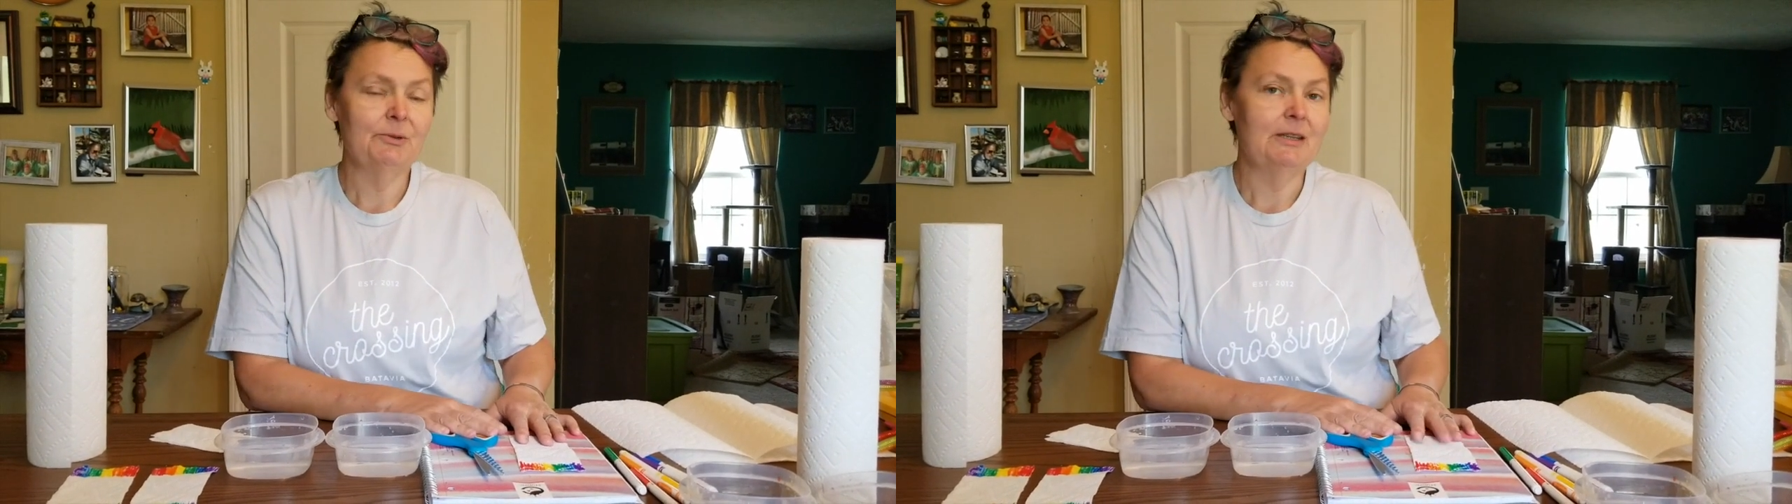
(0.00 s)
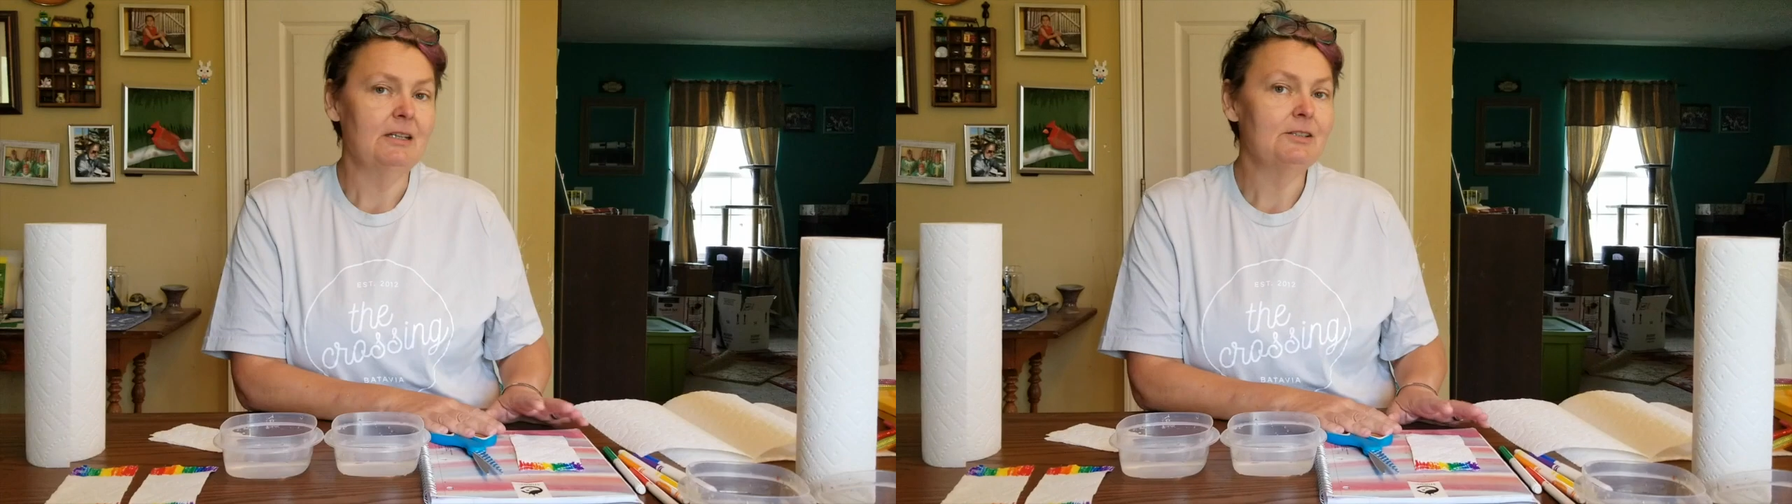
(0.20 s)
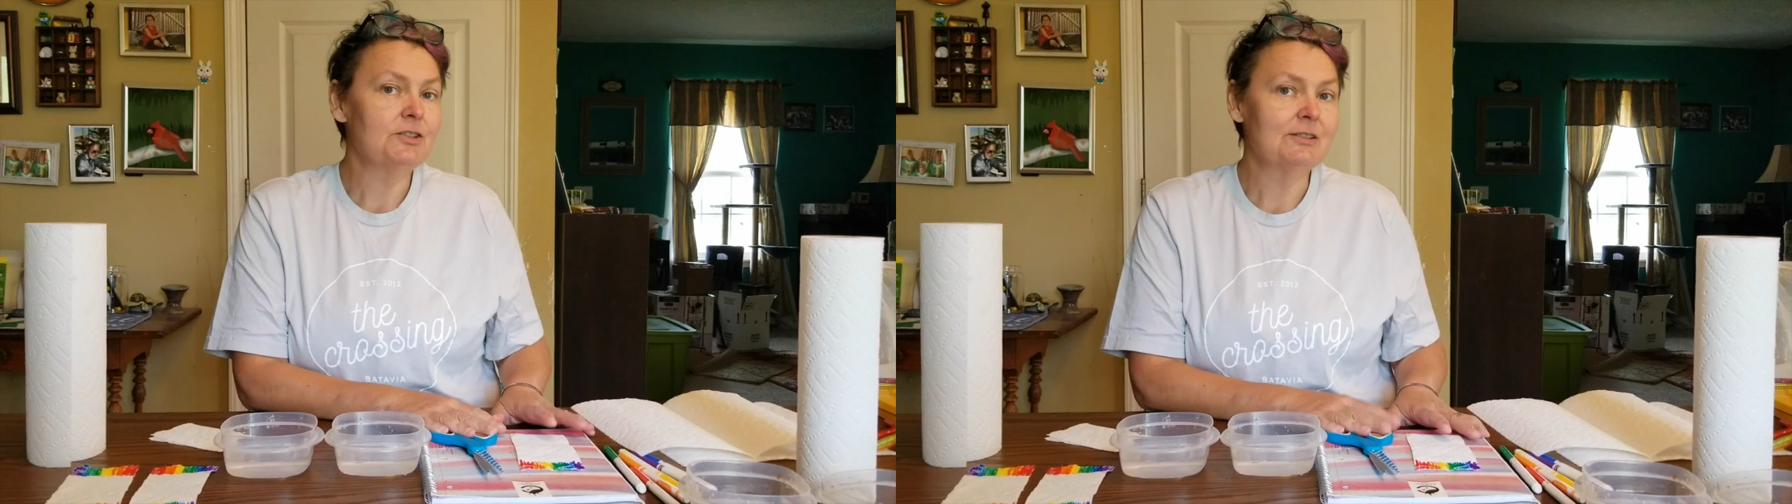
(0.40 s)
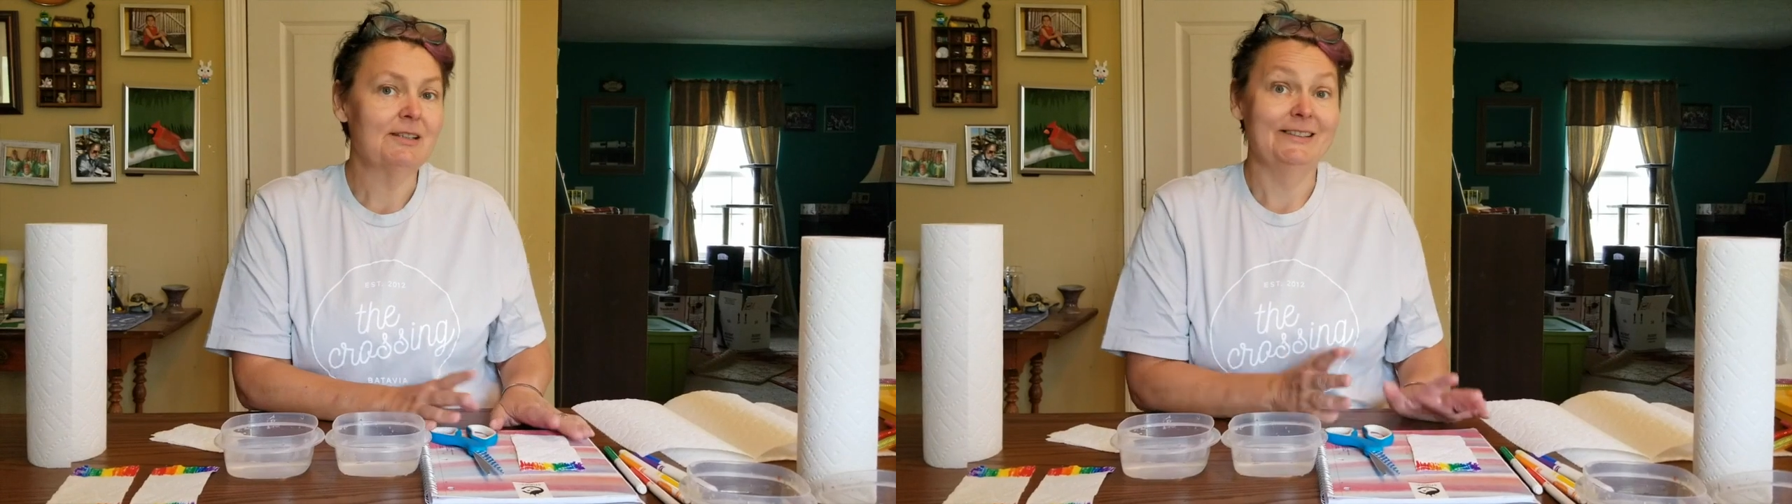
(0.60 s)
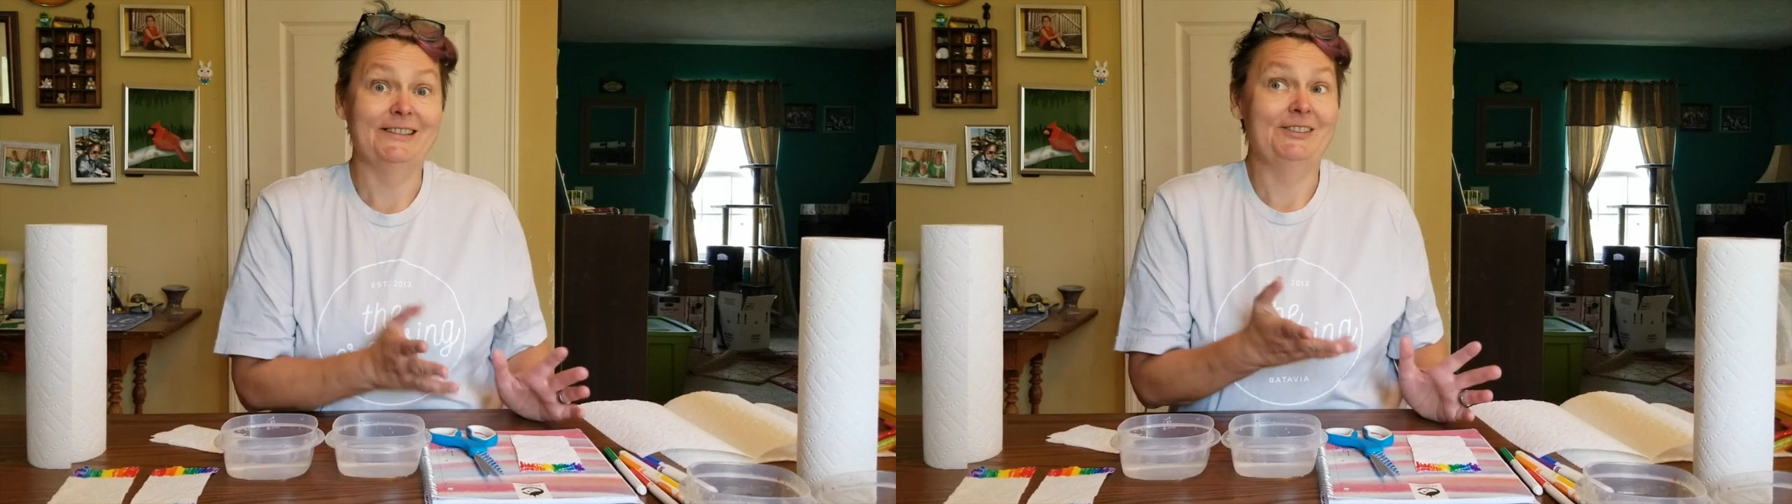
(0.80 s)
with it
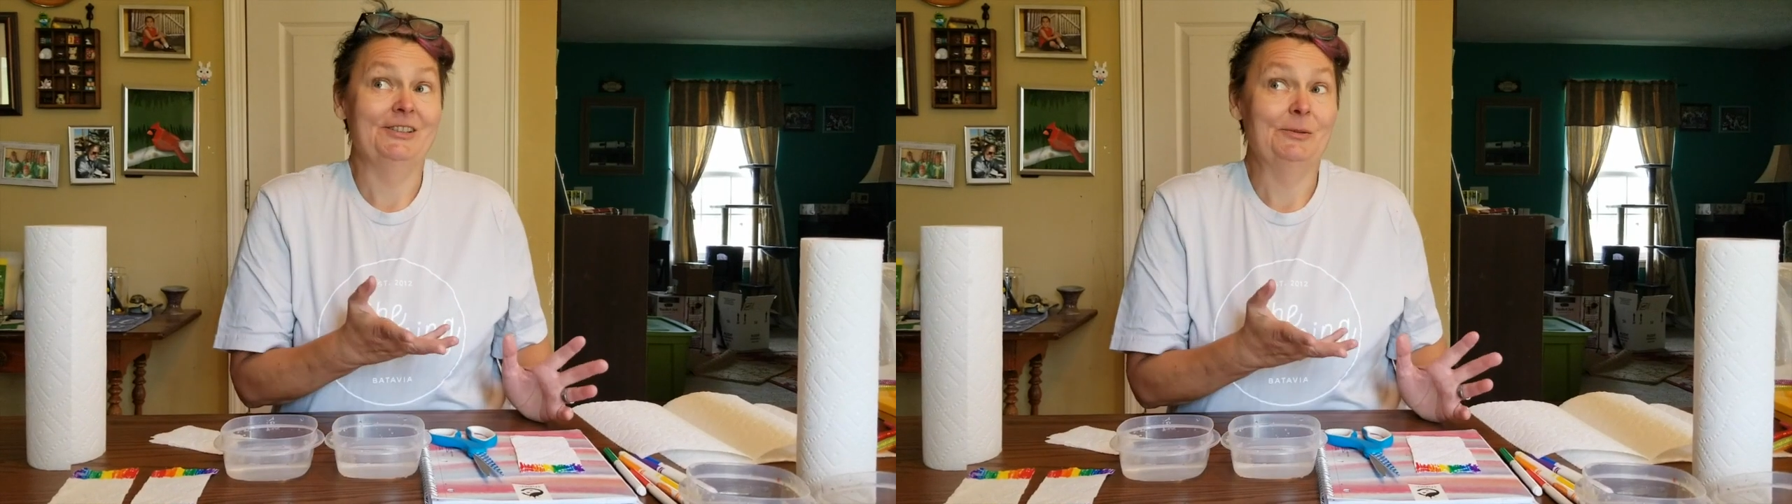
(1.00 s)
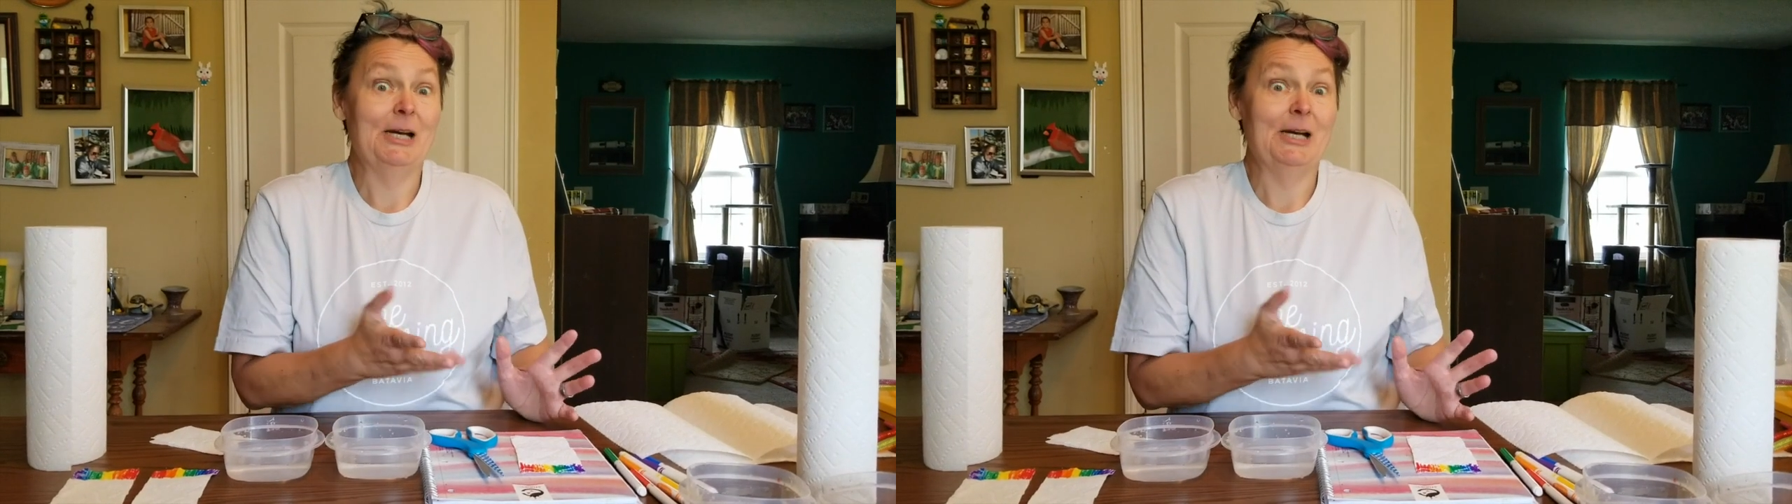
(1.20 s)
because, you know,